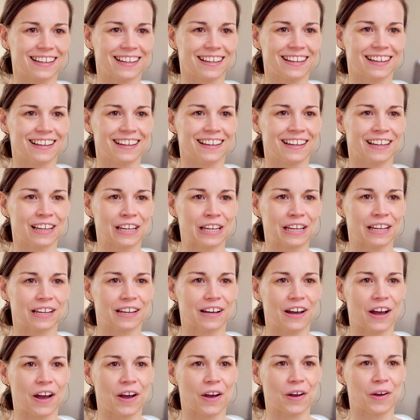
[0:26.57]
He
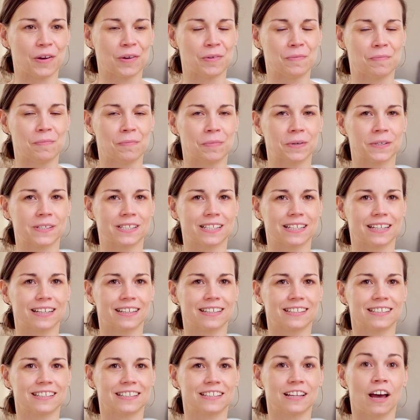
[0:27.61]

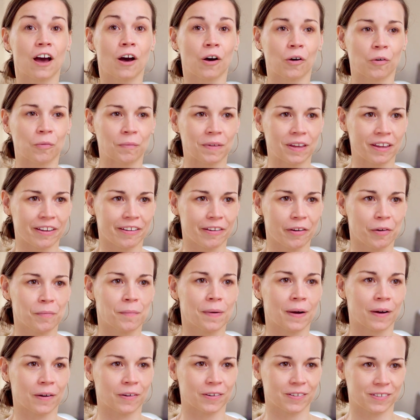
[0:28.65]
proceeded to tell me
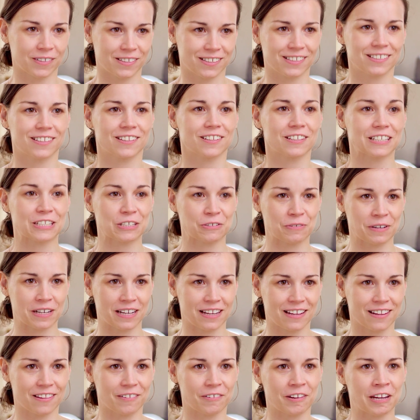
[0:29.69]
about the
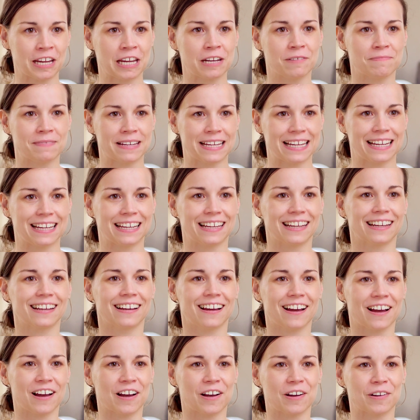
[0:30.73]
23andMe
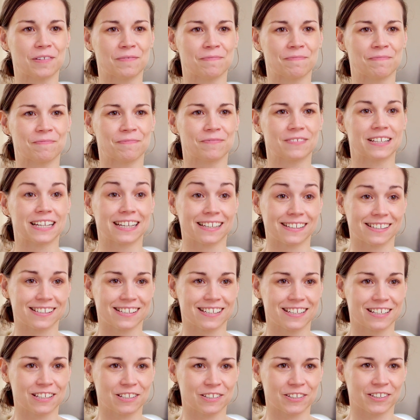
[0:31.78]
test
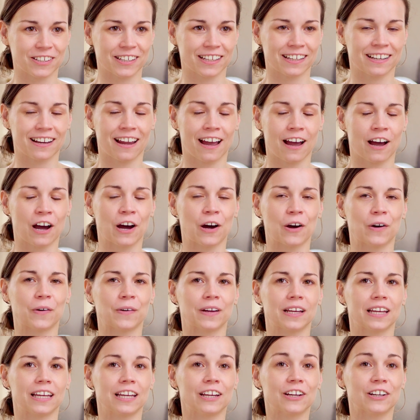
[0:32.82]
he took and how
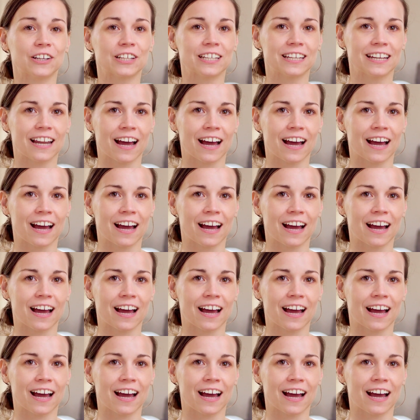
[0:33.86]
he could